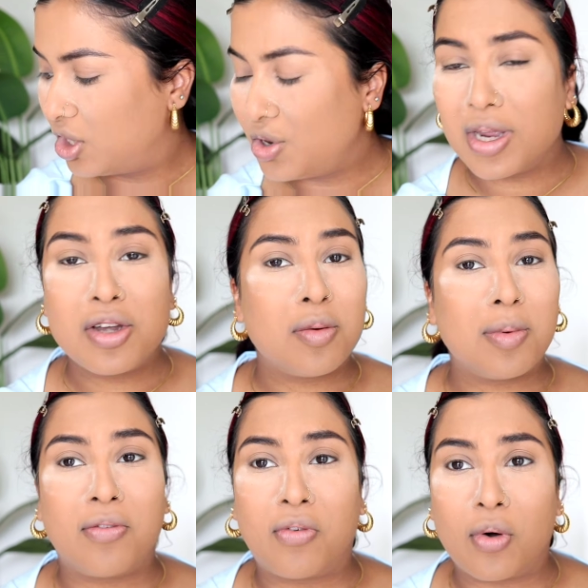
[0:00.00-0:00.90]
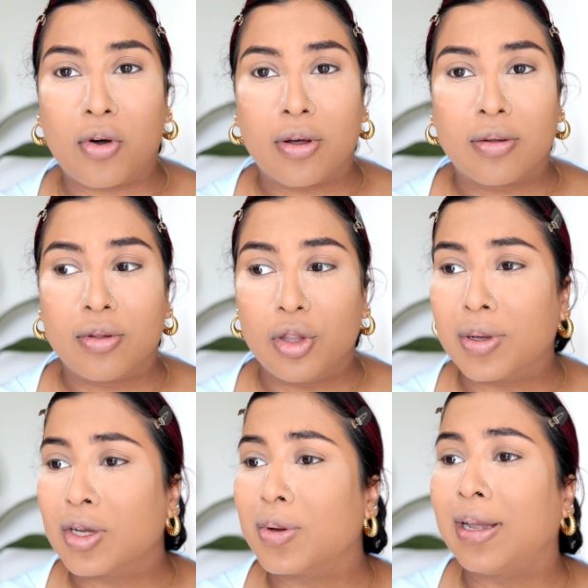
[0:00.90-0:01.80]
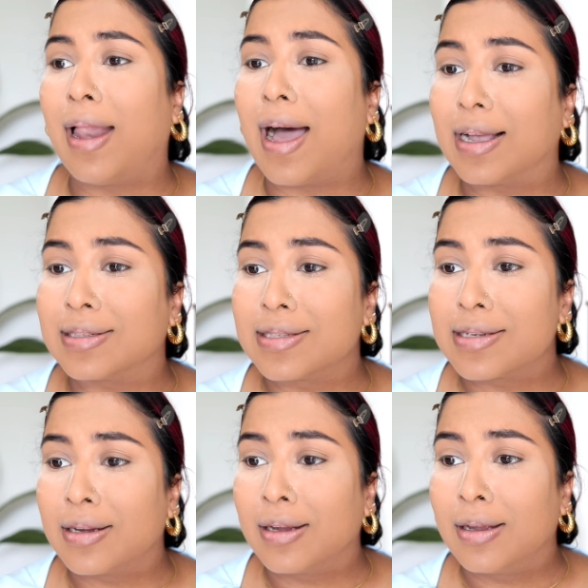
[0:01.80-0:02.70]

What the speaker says: You can do it before, you can do it last.